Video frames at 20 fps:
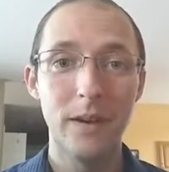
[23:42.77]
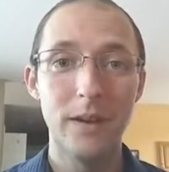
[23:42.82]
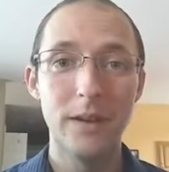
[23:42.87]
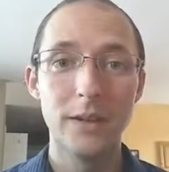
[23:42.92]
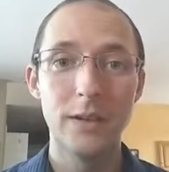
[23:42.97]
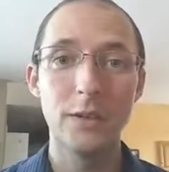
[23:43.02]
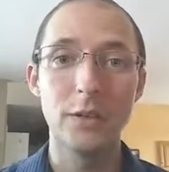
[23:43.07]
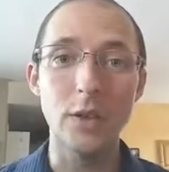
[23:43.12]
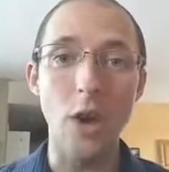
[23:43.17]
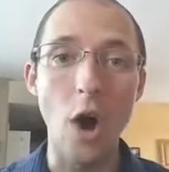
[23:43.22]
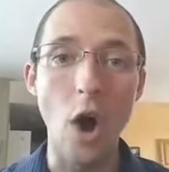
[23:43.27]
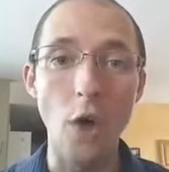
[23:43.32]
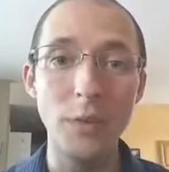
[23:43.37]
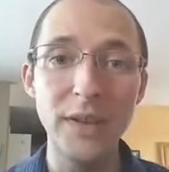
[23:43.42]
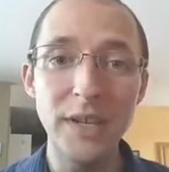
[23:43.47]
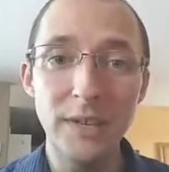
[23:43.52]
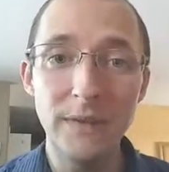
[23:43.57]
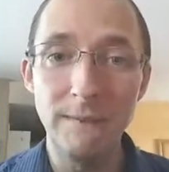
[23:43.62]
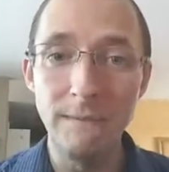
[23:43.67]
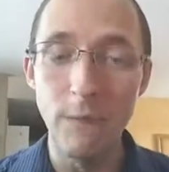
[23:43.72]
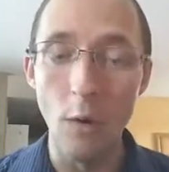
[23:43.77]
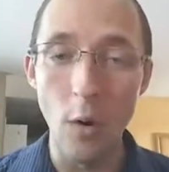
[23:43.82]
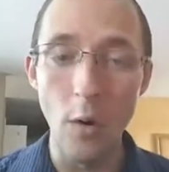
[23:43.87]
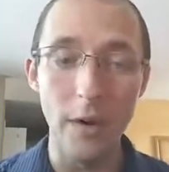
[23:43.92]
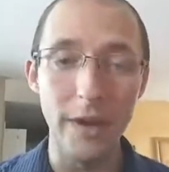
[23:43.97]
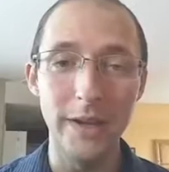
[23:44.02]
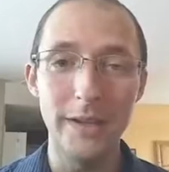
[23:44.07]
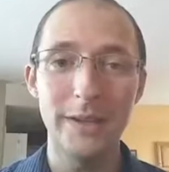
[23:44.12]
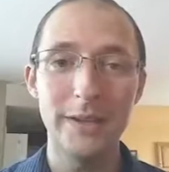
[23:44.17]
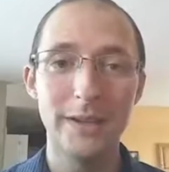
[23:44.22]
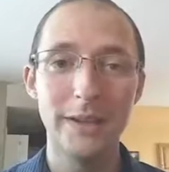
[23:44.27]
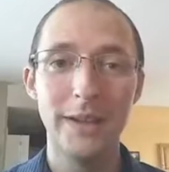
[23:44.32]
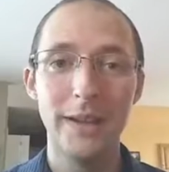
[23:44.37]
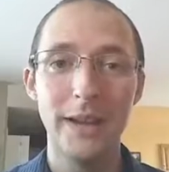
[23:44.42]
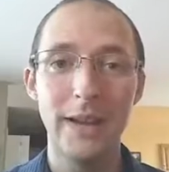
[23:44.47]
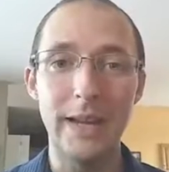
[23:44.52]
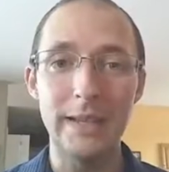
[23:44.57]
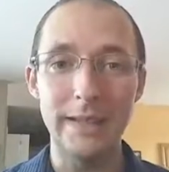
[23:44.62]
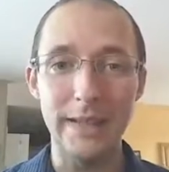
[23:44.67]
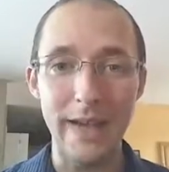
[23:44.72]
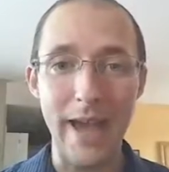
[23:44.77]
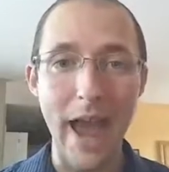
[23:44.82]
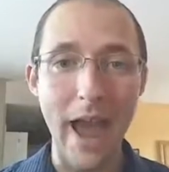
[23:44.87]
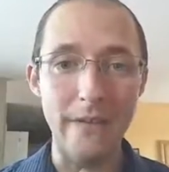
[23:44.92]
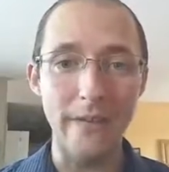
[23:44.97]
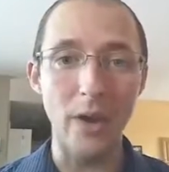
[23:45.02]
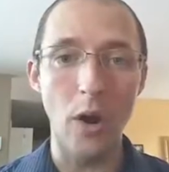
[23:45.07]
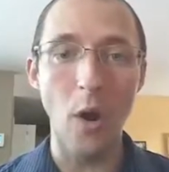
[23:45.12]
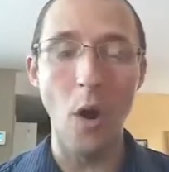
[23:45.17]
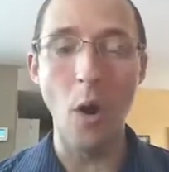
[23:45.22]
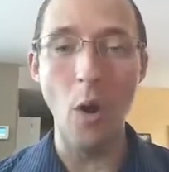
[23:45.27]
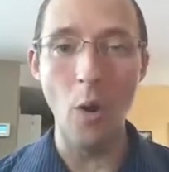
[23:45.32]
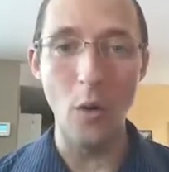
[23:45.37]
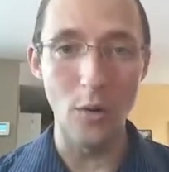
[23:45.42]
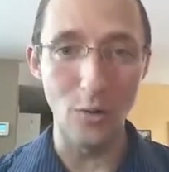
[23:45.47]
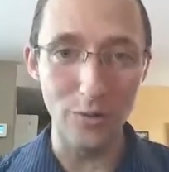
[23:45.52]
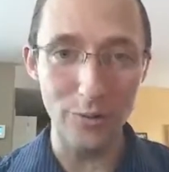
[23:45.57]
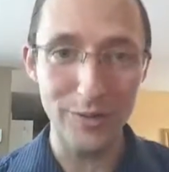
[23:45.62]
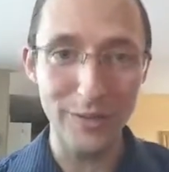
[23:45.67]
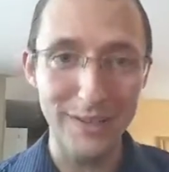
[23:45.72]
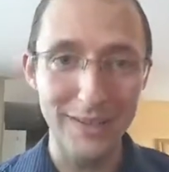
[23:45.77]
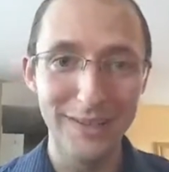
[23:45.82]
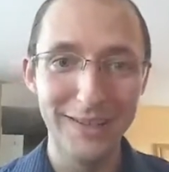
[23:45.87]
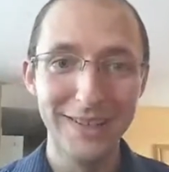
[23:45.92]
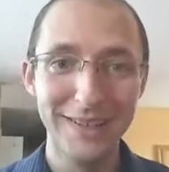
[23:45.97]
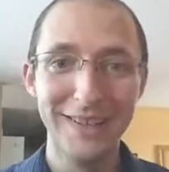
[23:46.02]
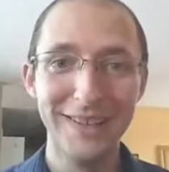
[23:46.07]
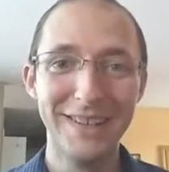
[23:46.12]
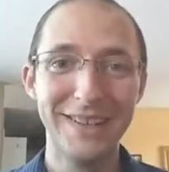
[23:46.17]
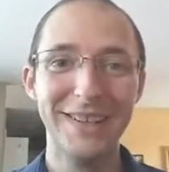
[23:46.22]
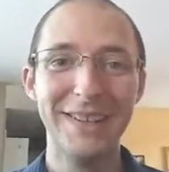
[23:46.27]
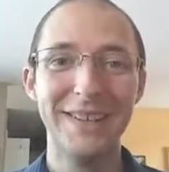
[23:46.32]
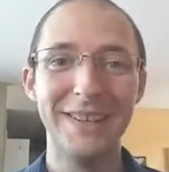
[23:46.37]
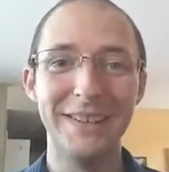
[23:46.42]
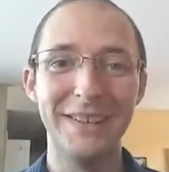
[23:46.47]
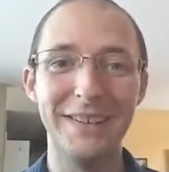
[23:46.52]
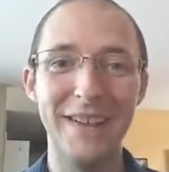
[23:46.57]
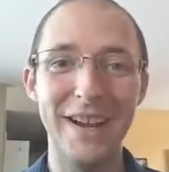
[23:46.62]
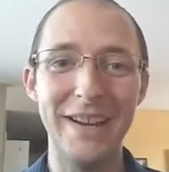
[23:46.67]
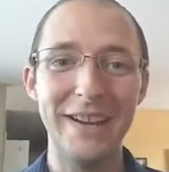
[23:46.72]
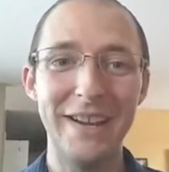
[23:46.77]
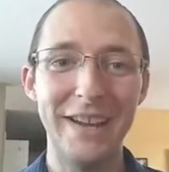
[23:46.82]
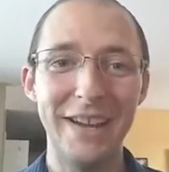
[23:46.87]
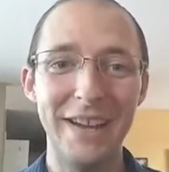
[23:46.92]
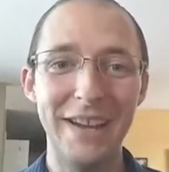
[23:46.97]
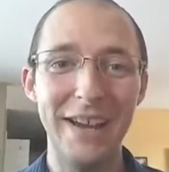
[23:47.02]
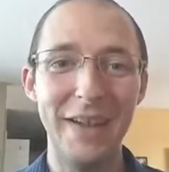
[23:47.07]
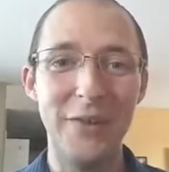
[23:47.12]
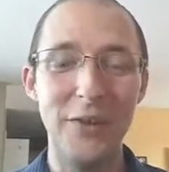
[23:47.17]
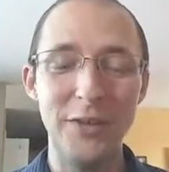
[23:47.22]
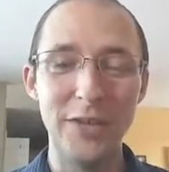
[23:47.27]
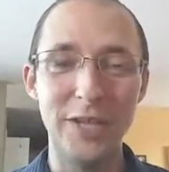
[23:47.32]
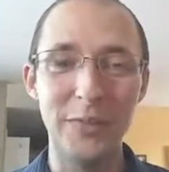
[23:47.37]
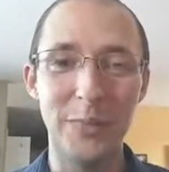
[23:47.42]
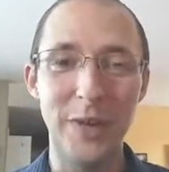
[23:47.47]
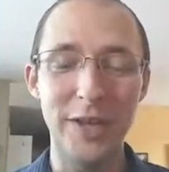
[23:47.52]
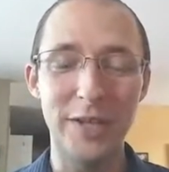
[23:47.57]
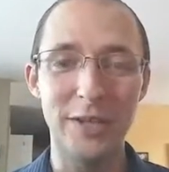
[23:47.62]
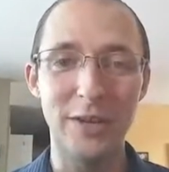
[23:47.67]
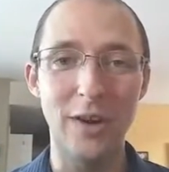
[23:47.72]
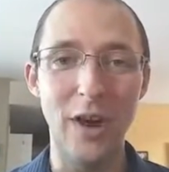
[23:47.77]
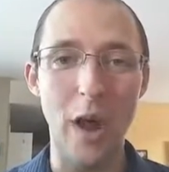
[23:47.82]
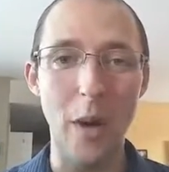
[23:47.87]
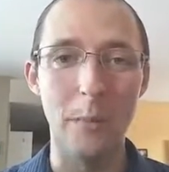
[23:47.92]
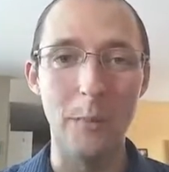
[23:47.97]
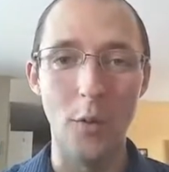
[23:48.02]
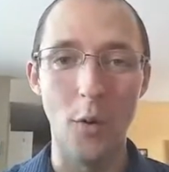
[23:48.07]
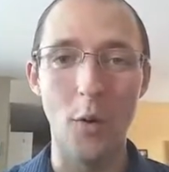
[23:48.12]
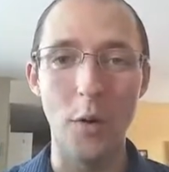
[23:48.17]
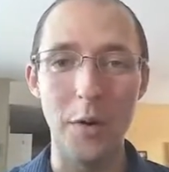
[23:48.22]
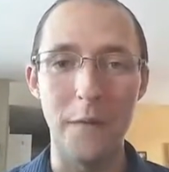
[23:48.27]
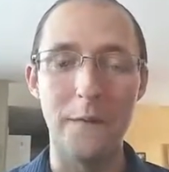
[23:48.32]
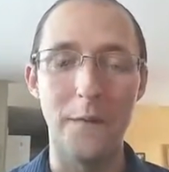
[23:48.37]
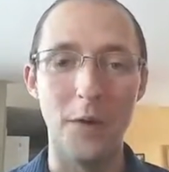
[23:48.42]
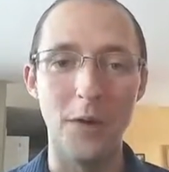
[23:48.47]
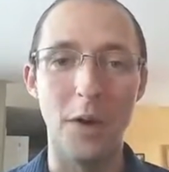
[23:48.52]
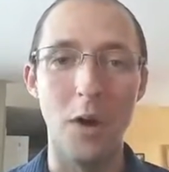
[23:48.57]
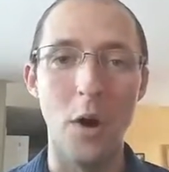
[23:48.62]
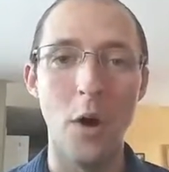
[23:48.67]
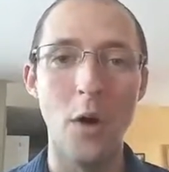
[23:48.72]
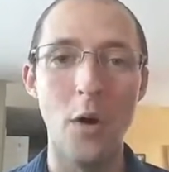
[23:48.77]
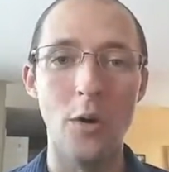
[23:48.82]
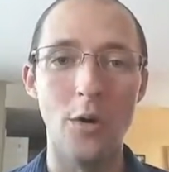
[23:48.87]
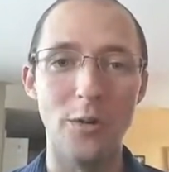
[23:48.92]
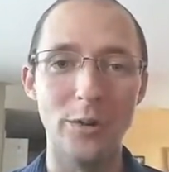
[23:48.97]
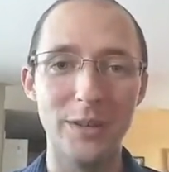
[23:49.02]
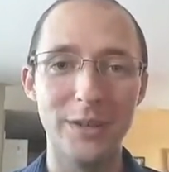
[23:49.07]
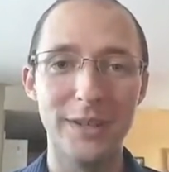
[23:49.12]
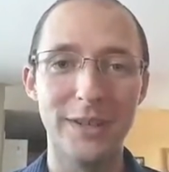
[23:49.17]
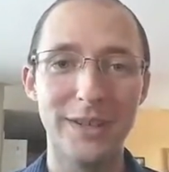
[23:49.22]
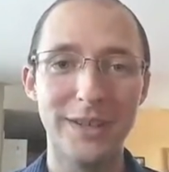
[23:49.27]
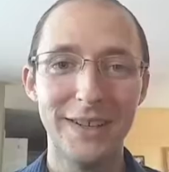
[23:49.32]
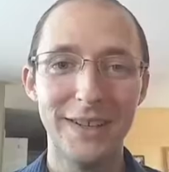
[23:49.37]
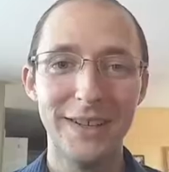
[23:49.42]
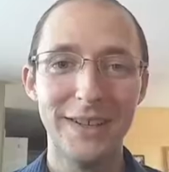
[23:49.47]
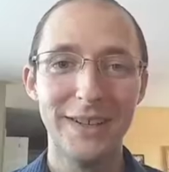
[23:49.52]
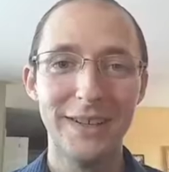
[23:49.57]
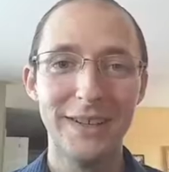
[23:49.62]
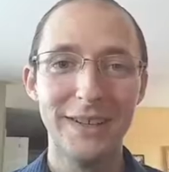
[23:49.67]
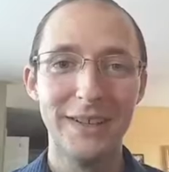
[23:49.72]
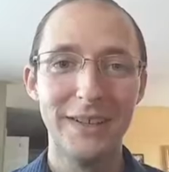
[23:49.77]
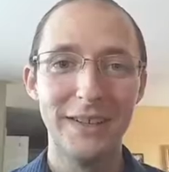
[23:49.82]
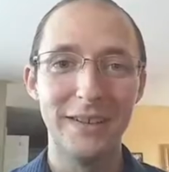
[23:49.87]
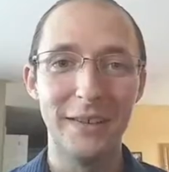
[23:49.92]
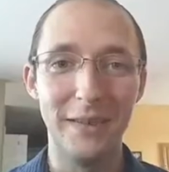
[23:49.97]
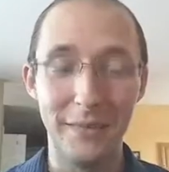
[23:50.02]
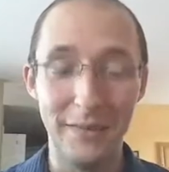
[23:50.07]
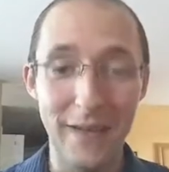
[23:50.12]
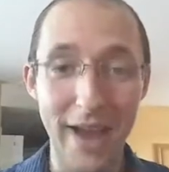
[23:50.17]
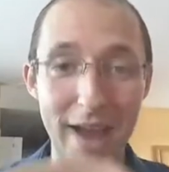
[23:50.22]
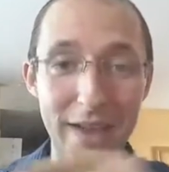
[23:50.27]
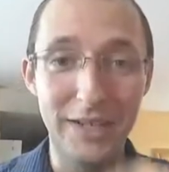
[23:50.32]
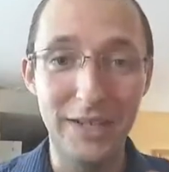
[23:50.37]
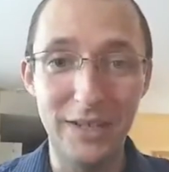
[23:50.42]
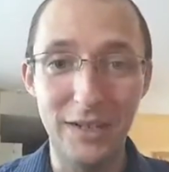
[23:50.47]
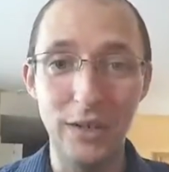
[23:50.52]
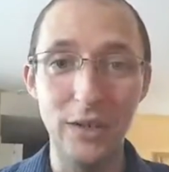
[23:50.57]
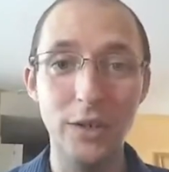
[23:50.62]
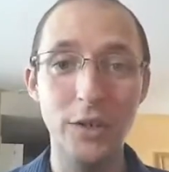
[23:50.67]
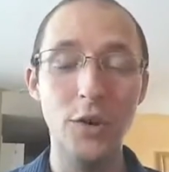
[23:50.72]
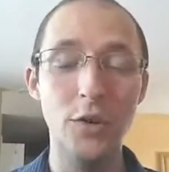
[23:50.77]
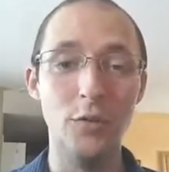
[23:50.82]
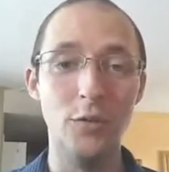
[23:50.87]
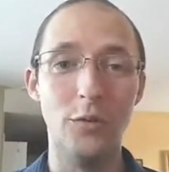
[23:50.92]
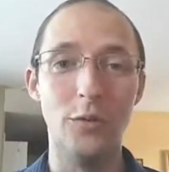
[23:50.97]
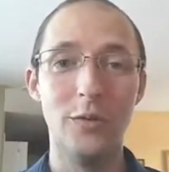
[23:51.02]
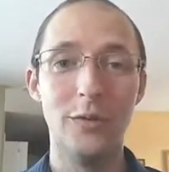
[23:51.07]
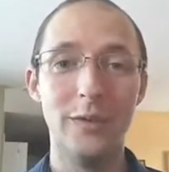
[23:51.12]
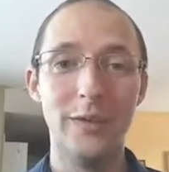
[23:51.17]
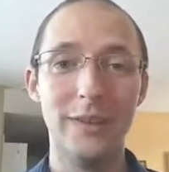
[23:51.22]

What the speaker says: So there's all these voids. It's like having holes, right? If you just picture a board full of holes, that's you.